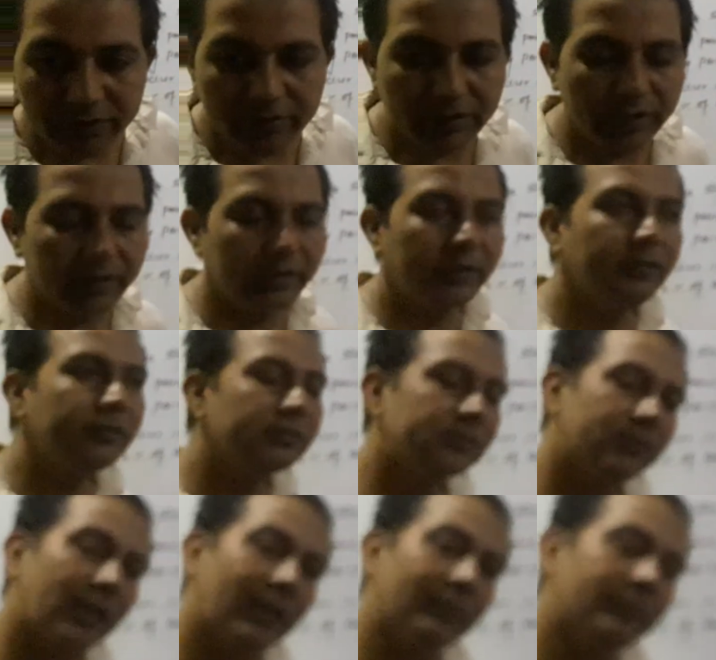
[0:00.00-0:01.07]
degrees
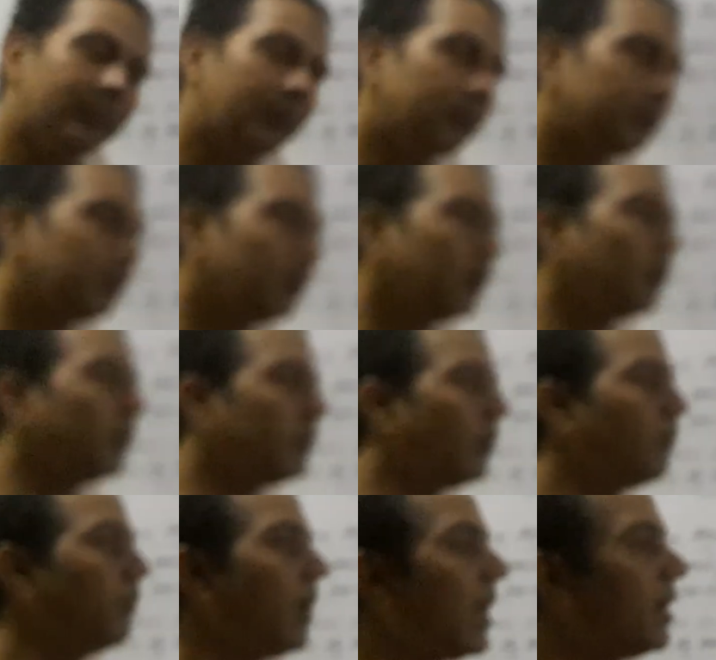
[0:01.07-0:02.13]
Celsius. The
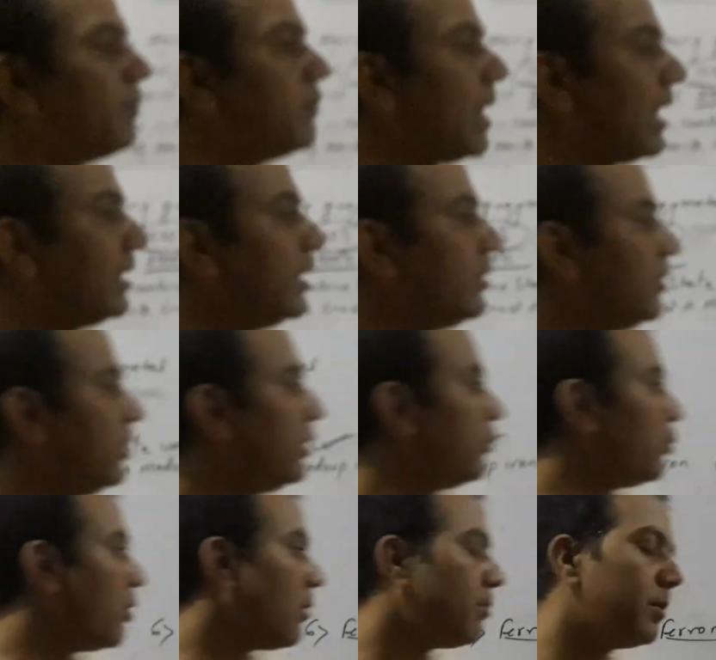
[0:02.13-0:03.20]

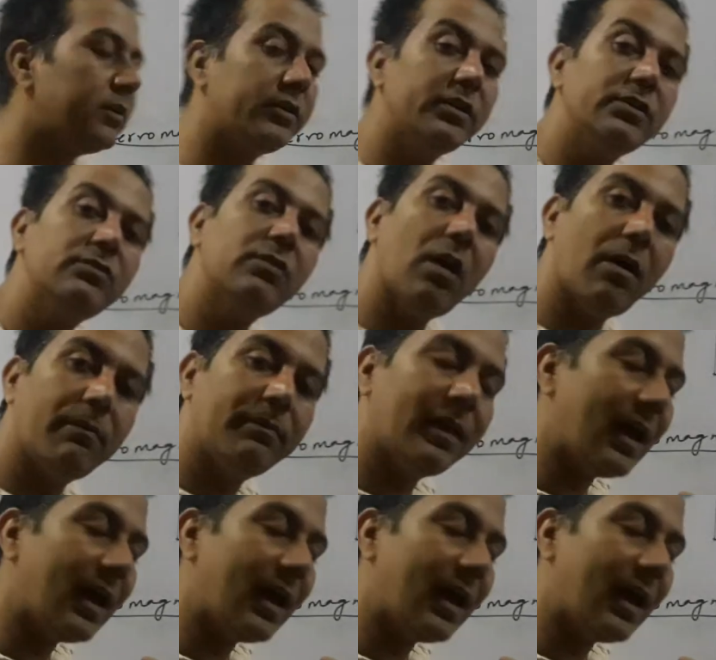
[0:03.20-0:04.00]
ferromagnetic properties of the